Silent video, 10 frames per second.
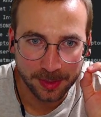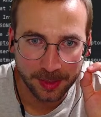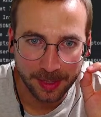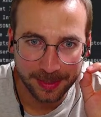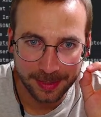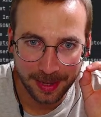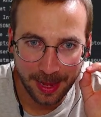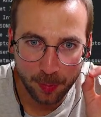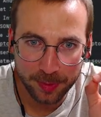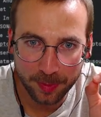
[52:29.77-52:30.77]
And
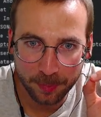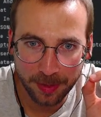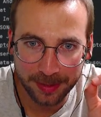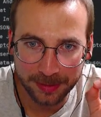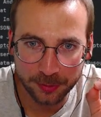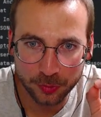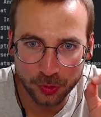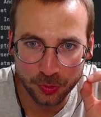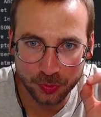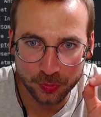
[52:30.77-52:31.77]
allowing the player to
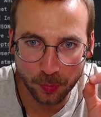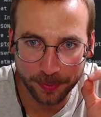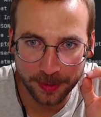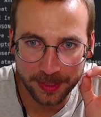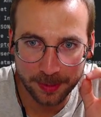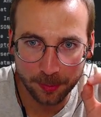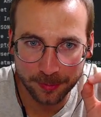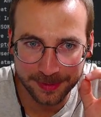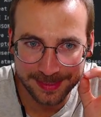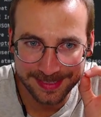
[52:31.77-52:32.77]
choose what the hero
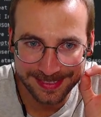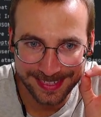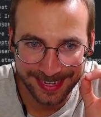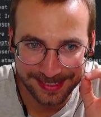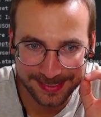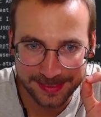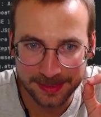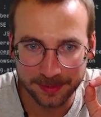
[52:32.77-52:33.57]
does next.